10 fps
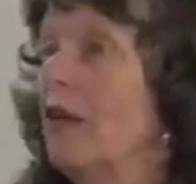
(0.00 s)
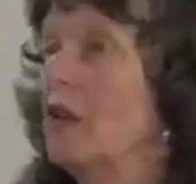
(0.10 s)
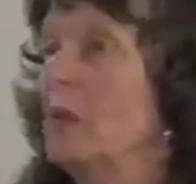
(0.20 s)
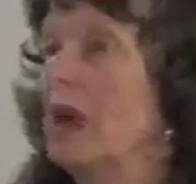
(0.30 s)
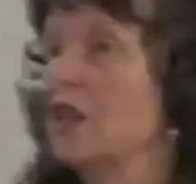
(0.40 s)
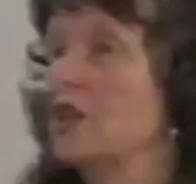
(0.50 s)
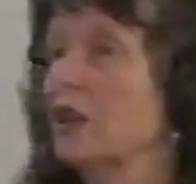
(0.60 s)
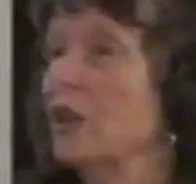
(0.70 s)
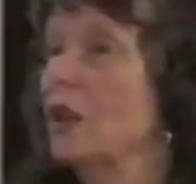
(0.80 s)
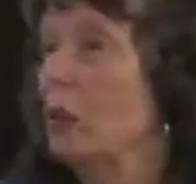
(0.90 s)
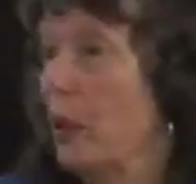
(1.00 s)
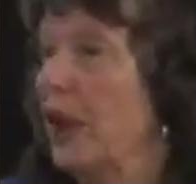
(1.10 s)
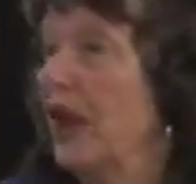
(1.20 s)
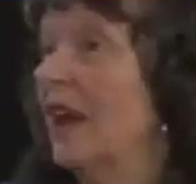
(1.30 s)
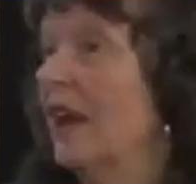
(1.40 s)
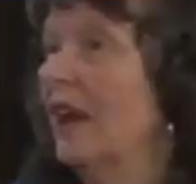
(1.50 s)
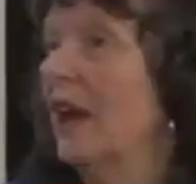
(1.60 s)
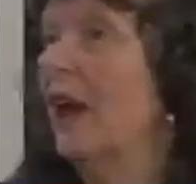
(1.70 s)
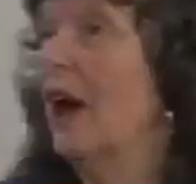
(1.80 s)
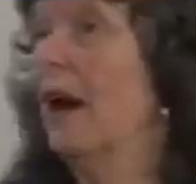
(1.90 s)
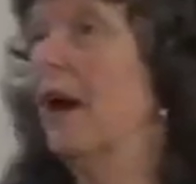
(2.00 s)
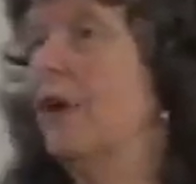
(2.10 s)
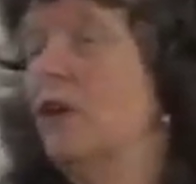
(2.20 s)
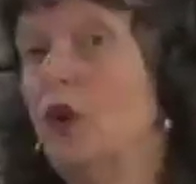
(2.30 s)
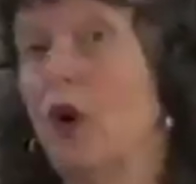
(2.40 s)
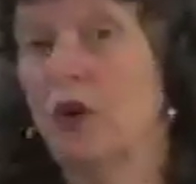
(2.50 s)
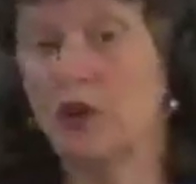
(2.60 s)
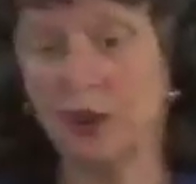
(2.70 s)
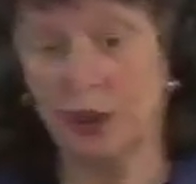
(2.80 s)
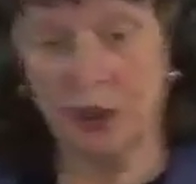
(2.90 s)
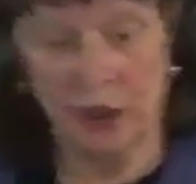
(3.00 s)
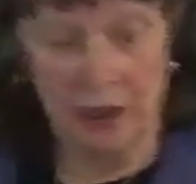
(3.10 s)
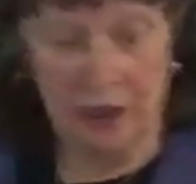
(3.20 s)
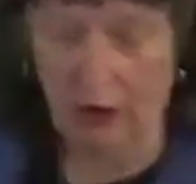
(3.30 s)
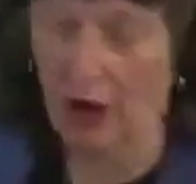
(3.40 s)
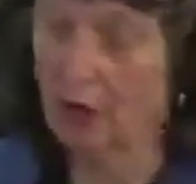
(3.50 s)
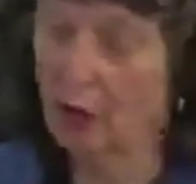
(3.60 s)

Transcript: the martial body, not a